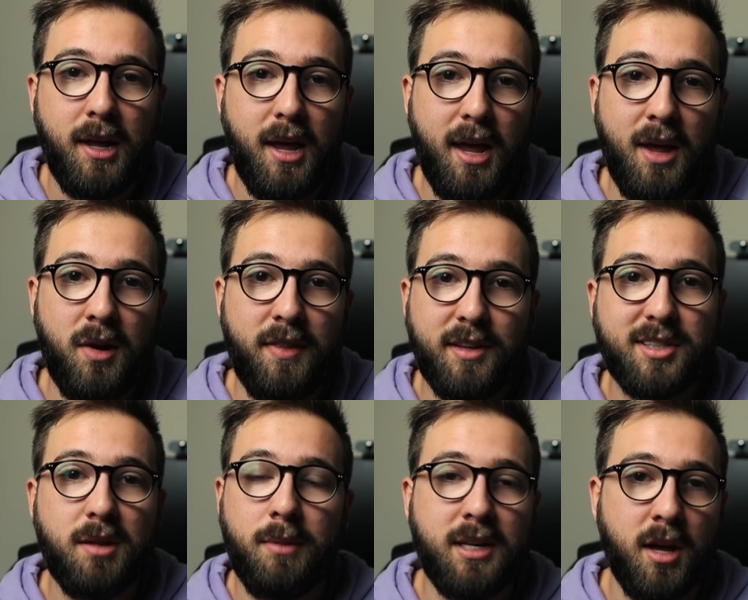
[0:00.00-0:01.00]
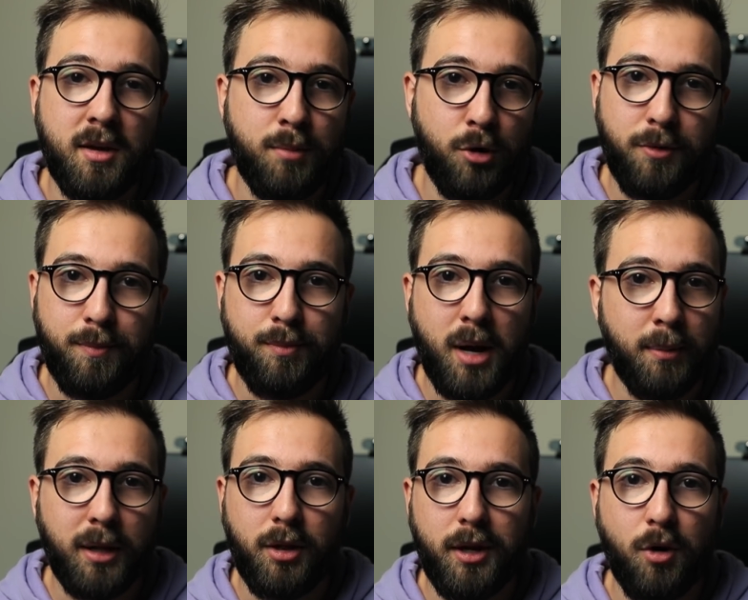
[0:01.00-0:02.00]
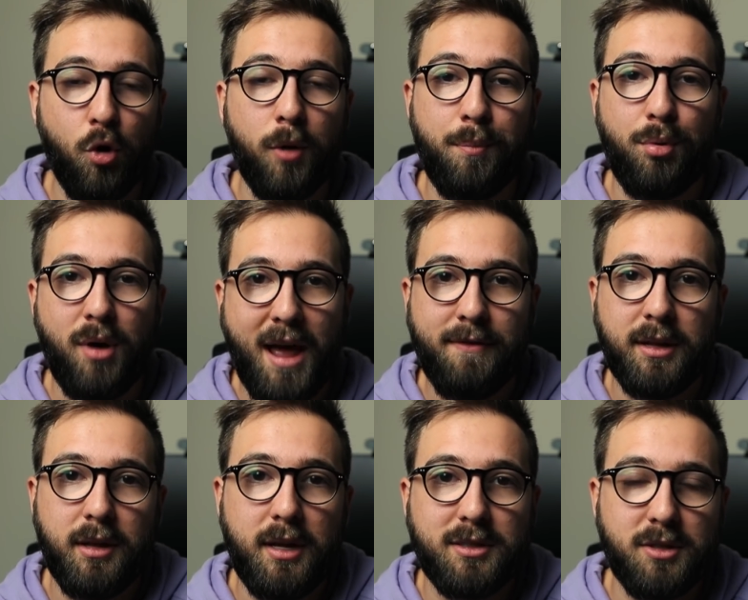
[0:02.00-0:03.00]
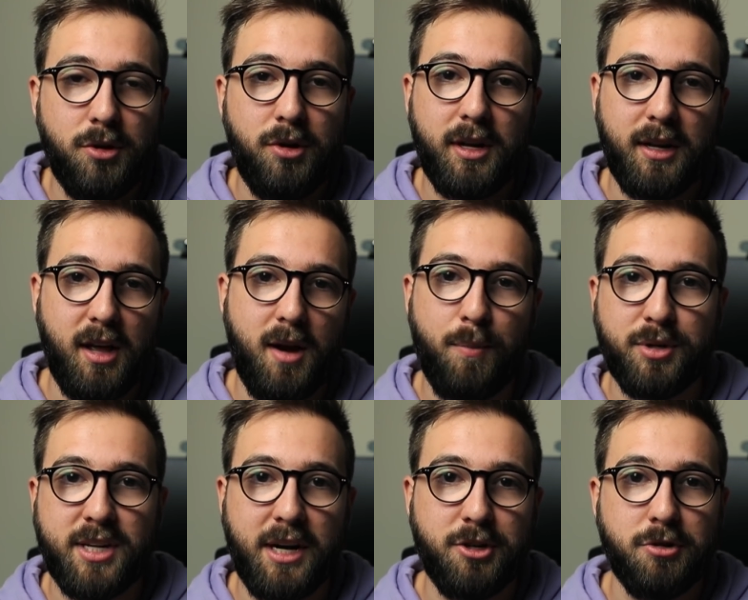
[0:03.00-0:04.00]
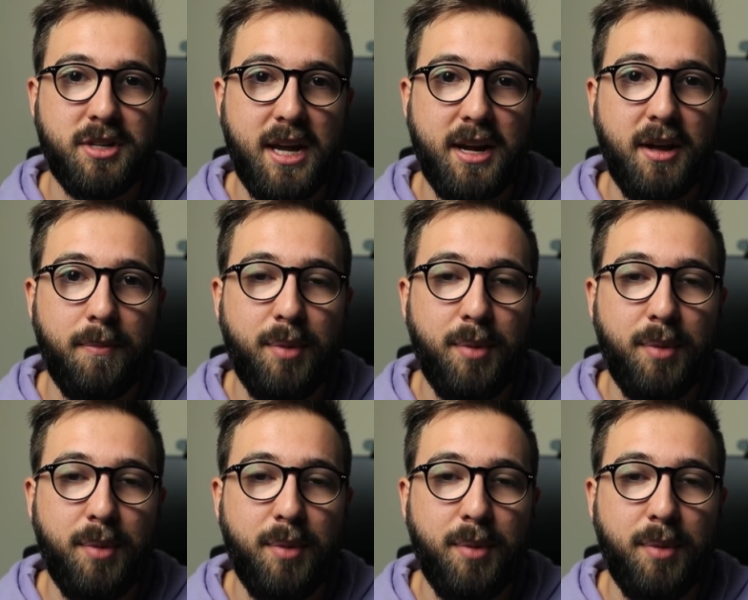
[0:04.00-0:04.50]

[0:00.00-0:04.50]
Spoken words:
And this can be done both publicly or privately, so you can kind of protect your data.